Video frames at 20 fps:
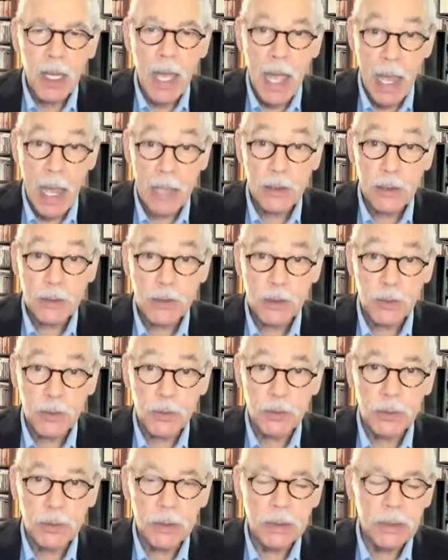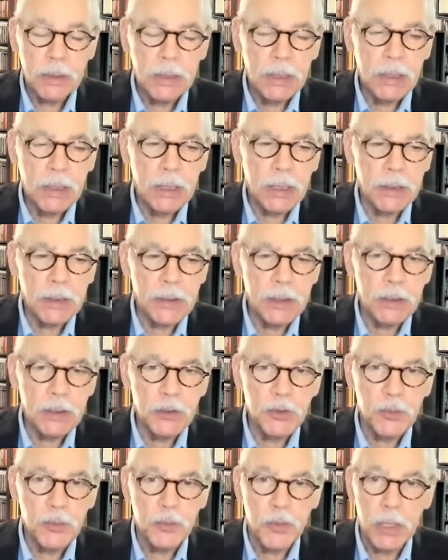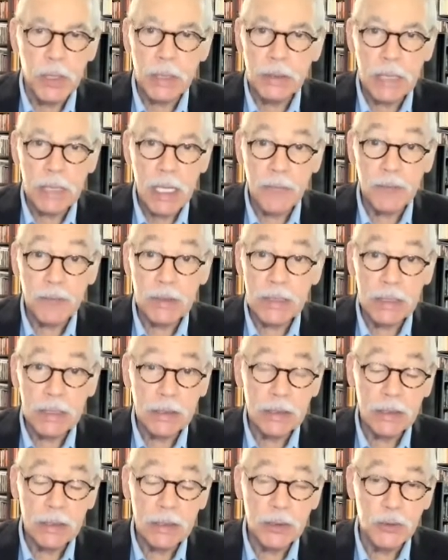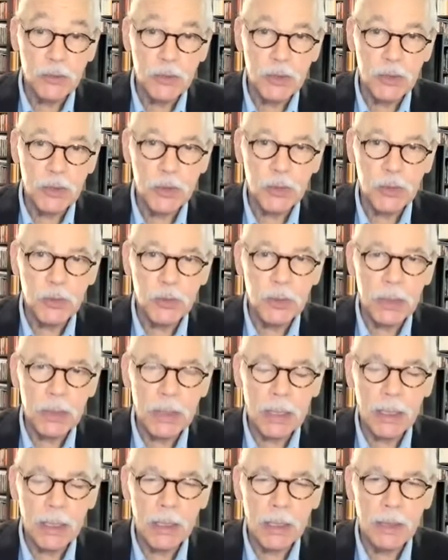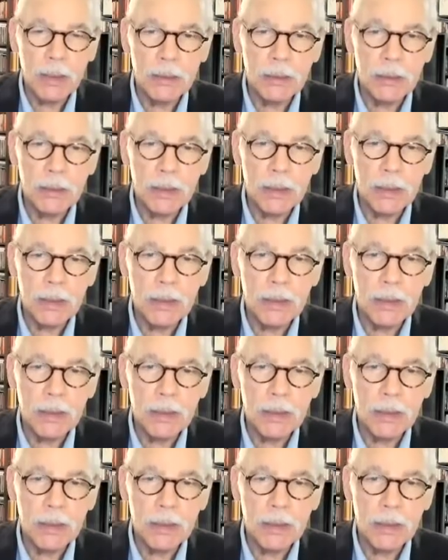attitude that you bring to everything that you do. And